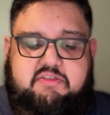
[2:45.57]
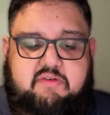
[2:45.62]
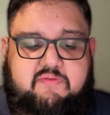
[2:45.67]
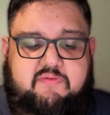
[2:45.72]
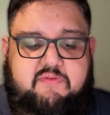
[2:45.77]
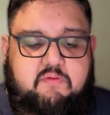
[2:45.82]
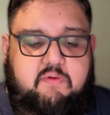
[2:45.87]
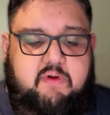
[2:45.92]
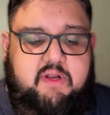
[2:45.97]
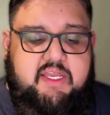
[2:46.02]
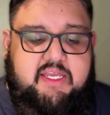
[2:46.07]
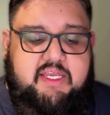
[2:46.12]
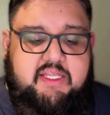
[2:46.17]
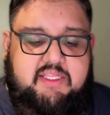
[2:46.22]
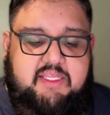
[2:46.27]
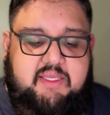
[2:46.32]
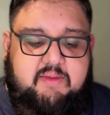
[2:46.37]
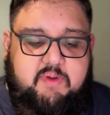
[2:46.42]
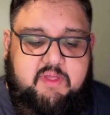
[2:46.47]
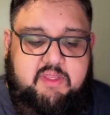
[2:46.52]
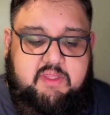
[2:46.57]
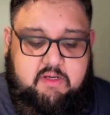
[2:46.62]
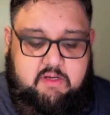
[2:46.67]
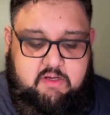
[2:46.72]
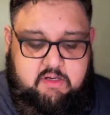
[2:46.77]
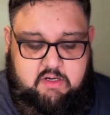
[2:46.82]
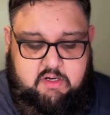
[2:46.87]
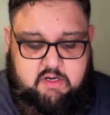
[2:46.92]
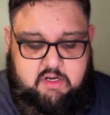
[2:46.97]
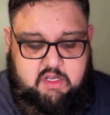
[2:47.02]
So if you want to get deep in there,
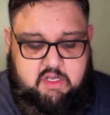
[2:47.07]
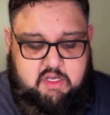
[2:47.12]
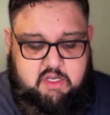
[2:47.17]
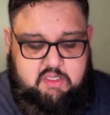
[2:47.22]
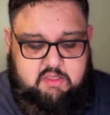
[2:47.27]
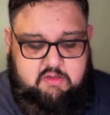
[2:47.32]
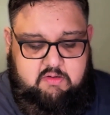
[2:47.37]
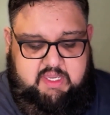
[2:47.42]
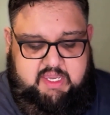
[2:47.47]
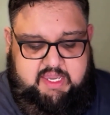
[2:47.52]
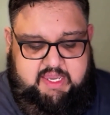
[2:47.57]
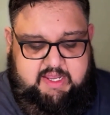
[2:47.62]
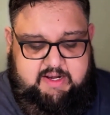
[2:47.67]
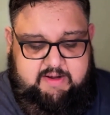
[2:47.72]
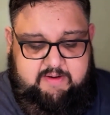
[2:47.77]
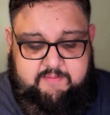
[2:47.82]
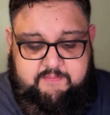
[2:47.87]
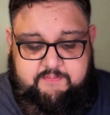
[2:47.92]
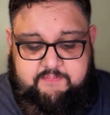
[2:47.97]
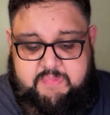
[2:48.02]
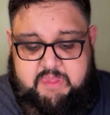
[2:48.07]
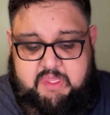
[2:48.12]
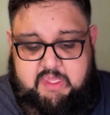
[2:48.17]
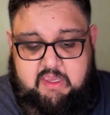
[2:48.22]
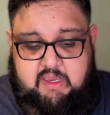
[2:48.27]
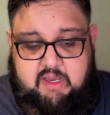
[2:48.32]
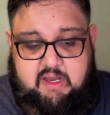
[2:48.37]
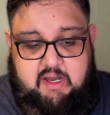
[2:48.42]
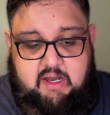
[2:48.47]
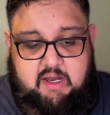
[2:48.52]
you can.
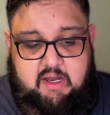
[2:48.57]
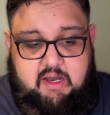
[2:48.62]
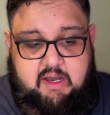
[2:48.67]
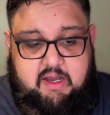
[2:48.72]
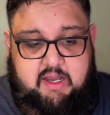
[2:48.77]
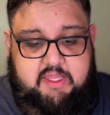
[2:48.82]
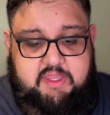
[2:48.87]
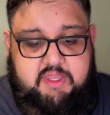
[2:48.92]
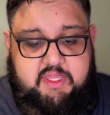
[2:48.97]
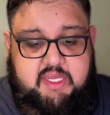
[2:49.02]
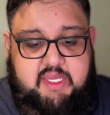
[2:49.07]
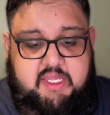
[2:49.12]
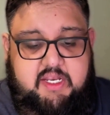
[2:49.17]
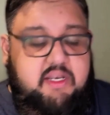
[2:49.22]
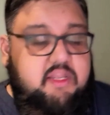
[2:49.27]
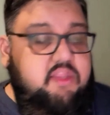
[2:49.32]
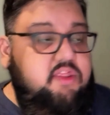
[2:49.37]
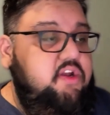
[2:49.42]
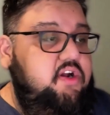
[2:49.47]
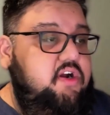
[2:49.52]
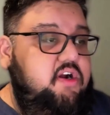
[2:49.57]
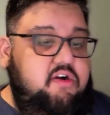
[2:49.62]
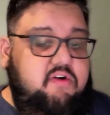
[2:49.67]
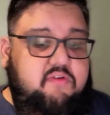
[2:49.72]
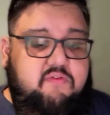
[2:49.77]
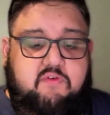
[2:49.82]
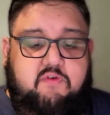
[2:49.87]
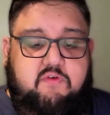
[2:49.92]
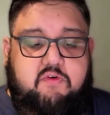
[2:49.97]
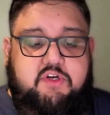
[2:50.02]
And then there are,
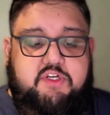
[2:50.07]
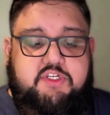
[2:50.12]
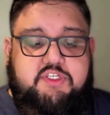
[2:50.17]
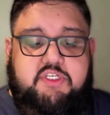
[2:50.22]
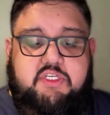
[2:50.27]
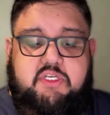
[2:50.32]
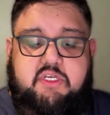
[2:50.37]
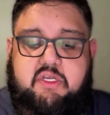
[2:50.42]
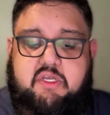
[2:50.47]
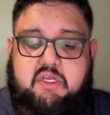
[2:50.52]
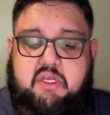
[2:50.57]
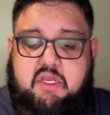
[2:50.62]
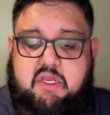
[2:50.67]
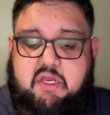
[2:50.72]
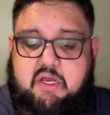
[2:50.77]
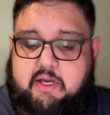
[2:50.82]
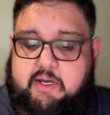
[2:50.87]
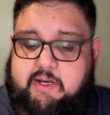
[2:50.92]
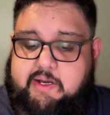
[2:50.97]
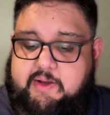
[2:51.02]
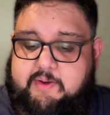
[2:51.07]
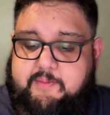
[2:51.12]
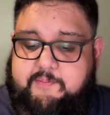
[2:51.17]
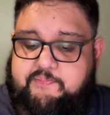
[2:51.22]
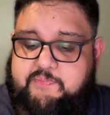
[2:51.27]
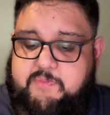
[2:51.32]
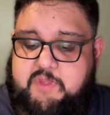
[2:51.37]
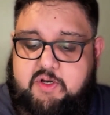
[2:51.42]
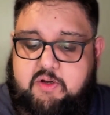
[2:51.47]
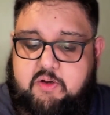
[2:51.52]
of course,
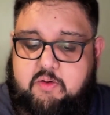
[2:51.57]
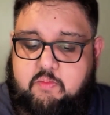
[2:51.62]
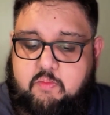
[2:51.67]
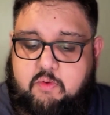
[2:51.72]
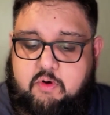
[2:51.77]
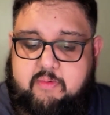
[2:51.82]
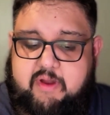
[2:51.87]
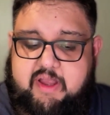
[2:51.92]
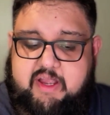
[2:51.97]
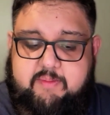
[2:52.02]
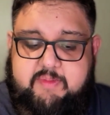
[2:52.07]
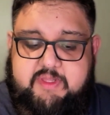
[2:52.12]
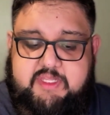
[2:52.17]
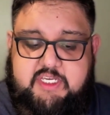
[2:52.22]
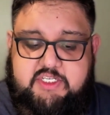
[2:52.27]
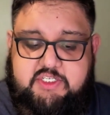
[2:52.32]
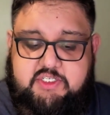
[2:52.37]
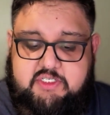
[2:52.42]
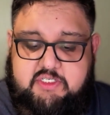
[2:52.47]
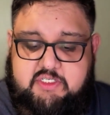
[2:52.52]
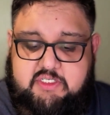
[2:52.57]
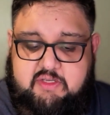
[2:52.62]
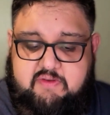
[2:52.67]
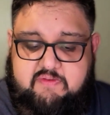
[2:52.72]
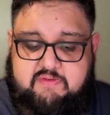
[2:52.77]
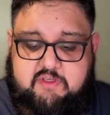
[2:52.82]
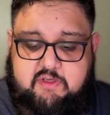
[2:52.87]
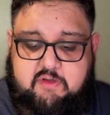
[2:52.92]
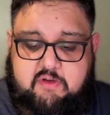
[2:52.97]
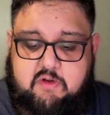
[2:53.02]
you know, more recommendations and
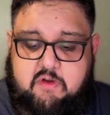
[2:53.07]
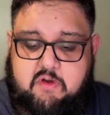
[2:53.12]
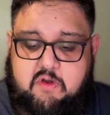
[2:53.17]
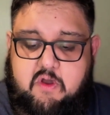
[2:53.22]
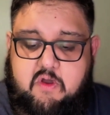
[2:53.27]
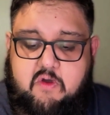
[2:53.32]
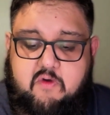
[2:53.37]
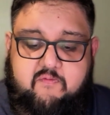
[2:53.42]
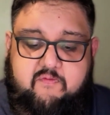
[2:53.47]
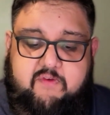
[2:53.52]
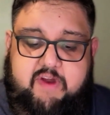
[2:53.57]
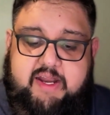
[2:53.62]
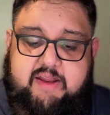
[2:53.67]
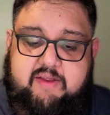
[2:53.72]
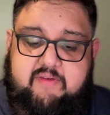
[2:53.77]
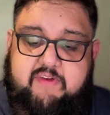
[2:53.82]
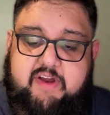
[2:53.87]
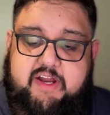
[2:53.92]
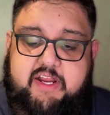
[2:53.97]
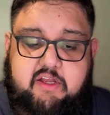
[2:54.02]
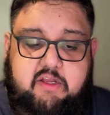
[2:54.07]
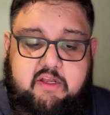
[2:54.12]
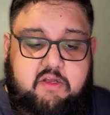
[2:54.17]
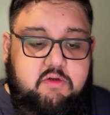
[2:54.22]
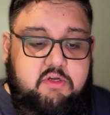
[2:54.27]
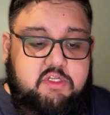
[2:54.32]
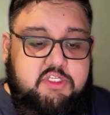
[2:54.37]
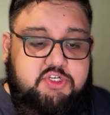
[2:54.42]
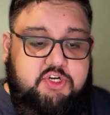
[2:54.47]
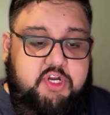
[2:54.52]
stuff. So very, very
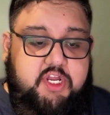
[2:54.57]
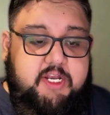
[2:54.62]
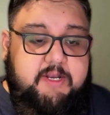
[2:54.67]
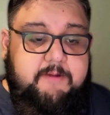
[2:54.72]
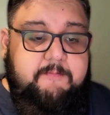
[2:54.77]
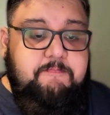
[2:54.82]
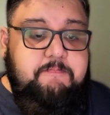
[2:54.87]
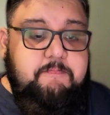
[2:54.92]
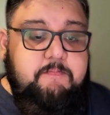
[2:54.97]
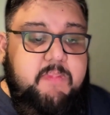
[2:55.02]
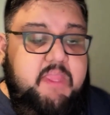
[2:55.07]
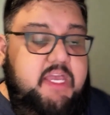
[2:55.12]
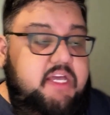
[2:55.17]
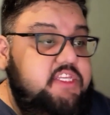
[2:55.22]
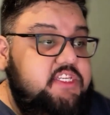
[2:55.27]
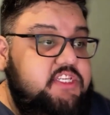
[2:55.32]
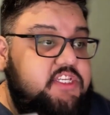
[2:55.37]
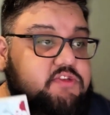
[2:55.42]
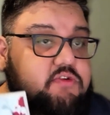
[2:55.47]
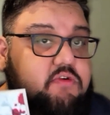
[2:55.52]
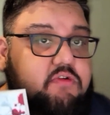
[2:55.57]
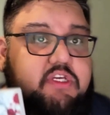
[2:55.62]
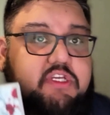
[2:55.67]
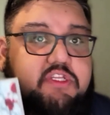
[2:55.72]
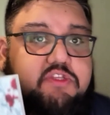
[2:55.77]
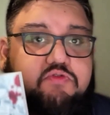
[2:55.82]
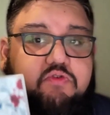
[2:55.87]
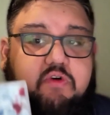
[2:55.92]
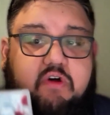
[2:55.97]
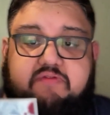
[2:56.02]
good trade. This is
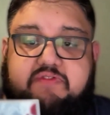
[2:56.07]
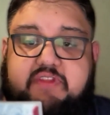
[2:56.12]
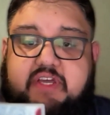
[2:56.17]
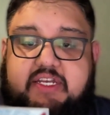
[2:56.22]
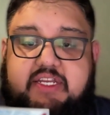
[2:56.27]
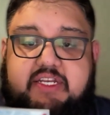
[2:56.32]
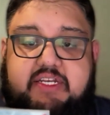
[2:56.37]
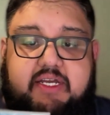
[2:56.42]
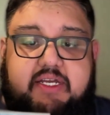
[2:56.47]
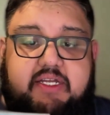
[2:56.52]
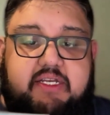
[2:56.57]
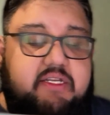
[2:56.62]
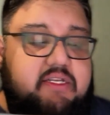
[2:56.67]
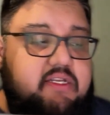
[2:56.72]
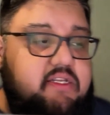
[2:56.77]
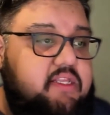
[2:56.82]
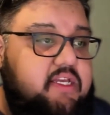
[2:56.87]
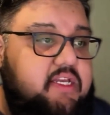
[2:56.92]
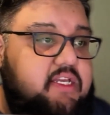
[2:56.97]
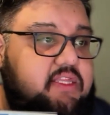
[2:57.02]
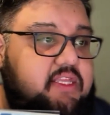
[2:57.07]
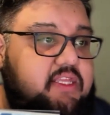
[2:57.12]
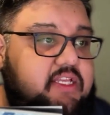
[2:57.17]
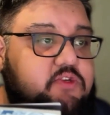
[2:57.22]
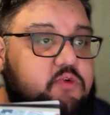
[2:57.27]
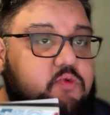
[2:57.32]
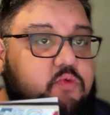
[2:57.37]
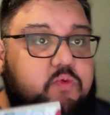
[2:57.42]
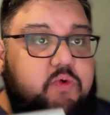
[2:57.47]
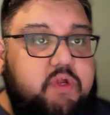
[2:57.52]
only $12.99. Like,
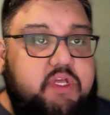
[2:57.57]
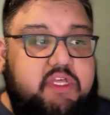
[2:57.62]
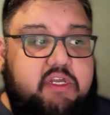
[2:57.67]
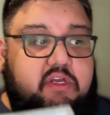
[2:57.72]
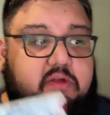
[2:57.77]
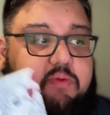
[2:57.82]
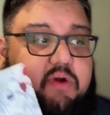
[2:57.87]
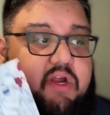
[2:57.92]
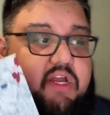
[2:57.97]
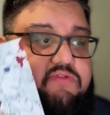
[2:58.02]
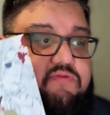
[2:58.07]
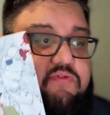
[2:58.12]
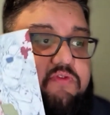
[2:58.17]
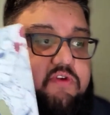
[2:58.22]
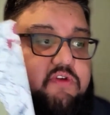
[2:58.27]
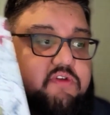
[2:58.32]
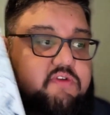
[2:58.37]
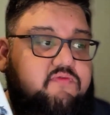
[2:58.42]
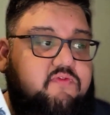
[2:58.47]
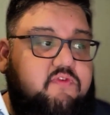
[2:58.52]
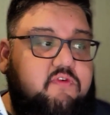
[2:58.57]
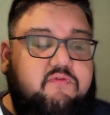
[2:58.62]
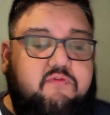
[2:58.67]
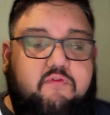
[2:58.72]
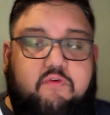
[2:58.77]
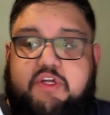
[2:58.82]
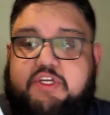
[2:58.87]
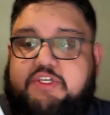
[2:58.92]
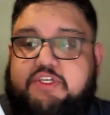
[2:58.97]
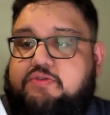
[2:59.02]
that's a really good price for
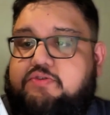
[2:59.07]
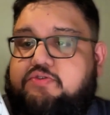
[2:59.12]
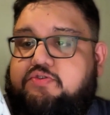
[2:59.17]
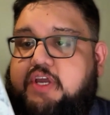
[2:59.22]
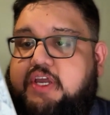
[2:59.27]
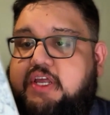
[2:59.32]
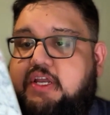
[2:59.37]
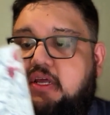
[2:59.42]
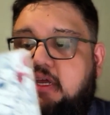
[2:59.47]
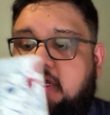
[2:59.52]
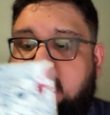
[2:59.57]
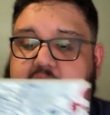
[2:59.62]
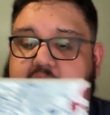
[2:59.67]
four issue trade.